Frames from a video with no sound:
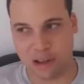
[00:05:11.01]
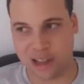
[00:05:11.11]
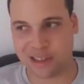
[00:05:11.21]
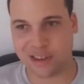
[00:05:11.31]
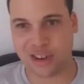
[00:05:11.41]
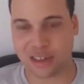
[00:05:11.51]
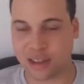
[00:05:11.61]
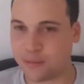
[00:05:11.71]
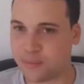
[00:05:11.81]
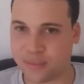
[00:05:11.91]
It's
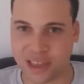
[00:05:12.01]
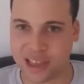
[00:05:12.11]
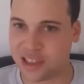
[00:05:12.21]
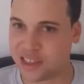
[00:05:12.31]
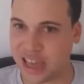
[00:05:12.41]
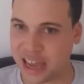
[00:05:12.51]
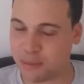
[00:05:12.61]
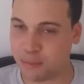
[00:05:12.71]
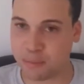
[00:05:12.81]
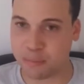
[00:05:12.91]
just, it's the
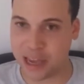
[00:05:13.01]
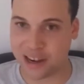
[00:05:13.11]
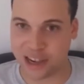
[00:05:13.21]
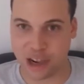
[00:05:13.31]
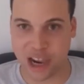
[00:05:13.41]
same beat that you